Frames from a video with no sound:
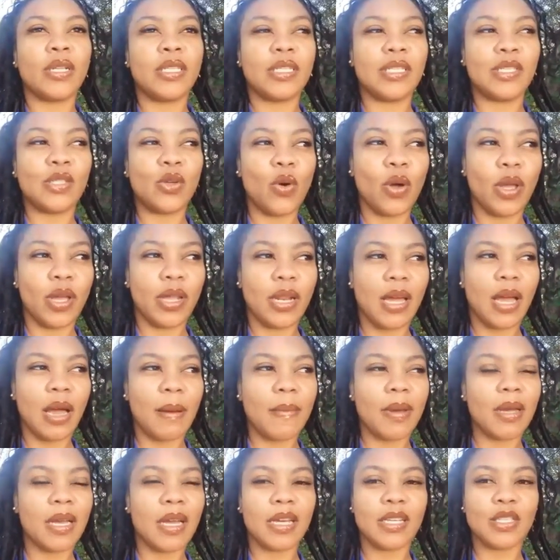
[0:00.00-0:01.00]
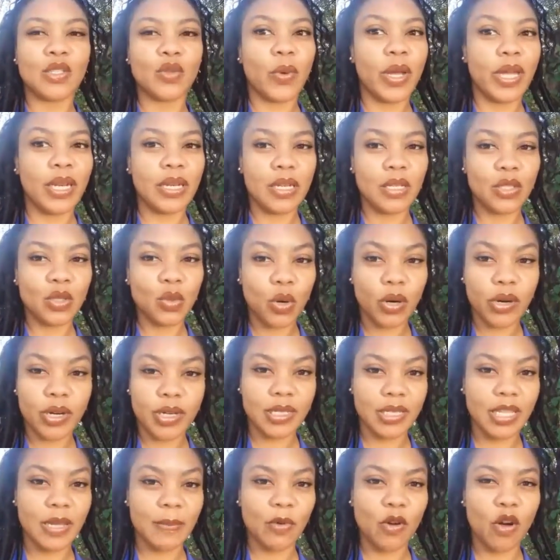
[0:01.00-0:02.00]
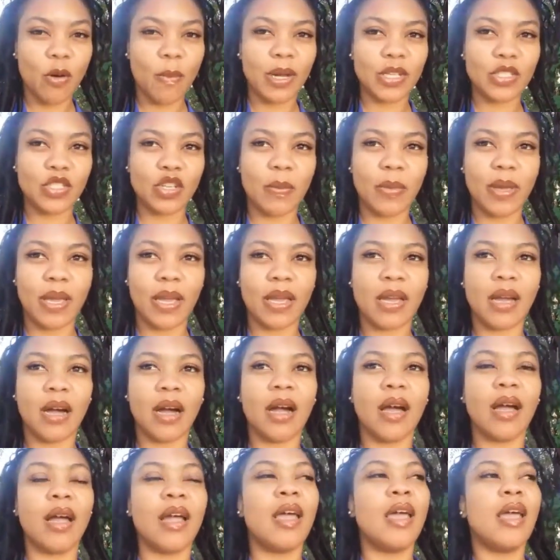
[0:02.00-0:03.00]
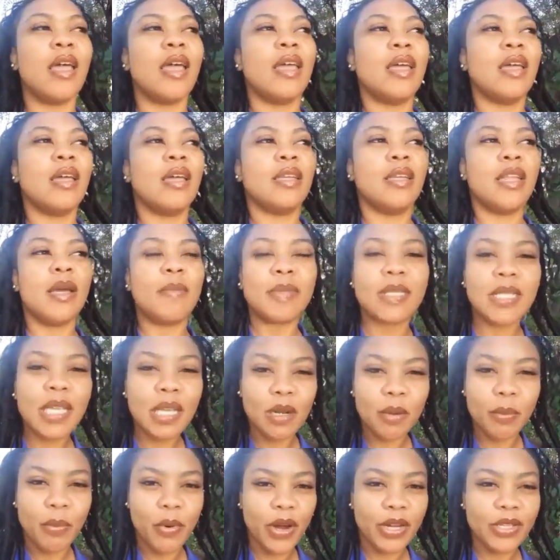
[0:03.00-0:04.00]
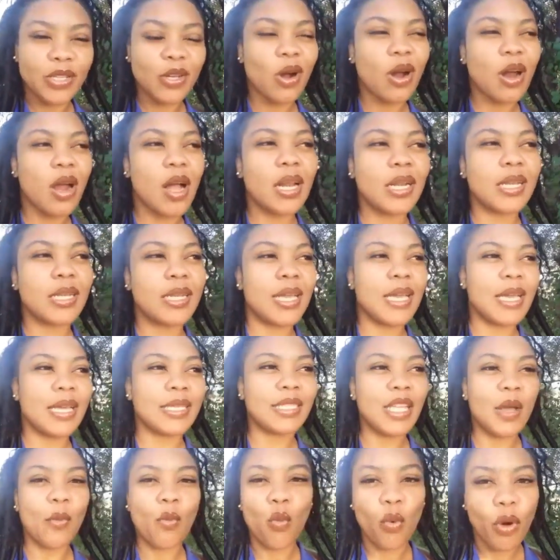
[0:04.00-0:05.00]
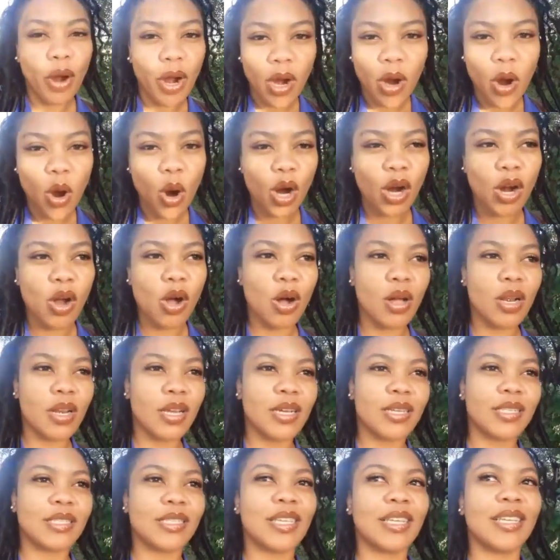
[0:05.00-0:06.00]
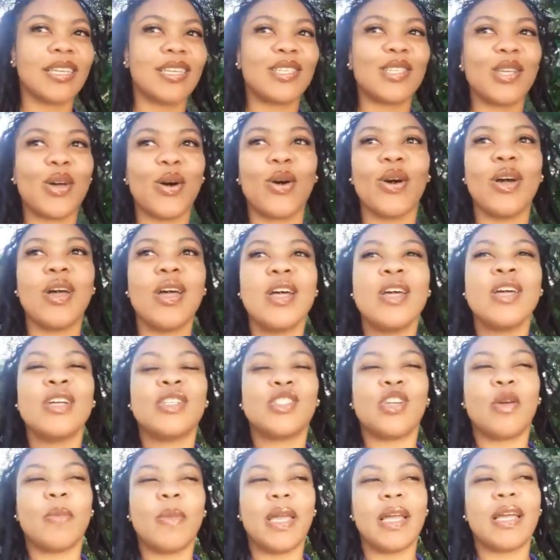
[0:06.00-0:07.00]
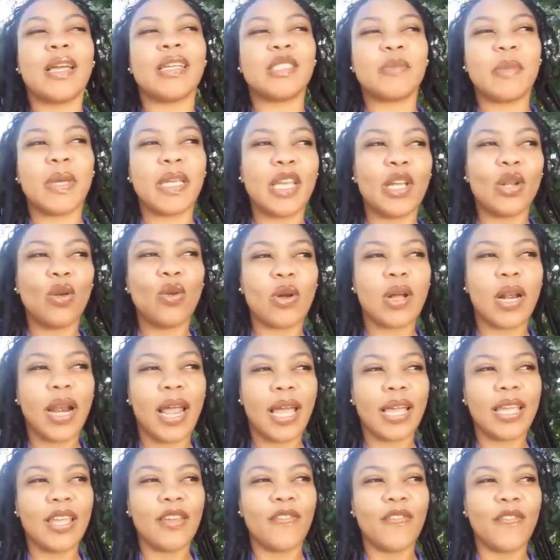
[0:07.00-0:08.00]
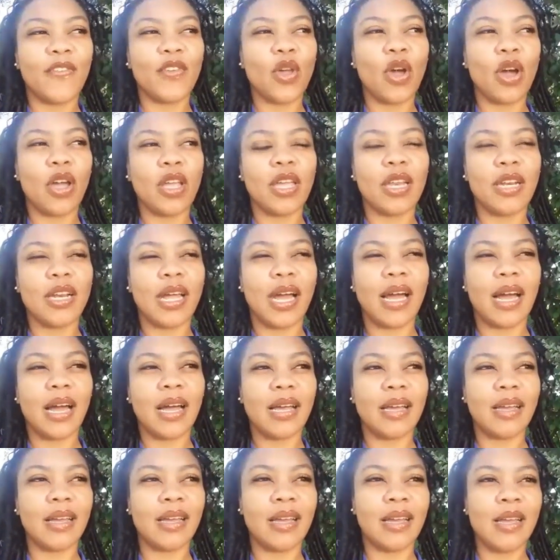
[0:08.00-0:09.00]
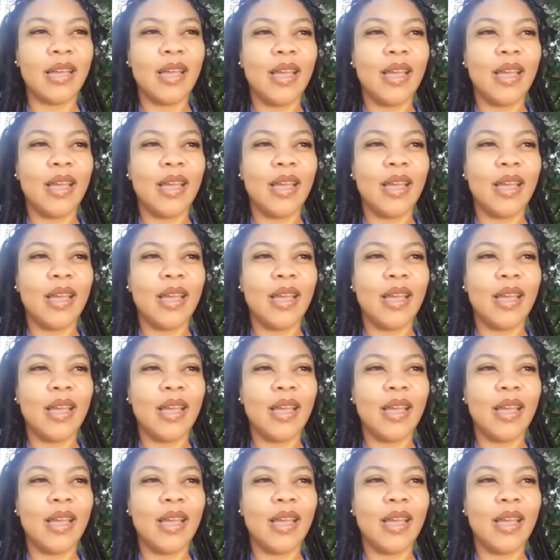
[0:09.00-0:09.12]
what is going on, because when the tourists them come to Jamaica, them celebrate our holidays, them wear our colors. So Jamaicans make it look like if you're in a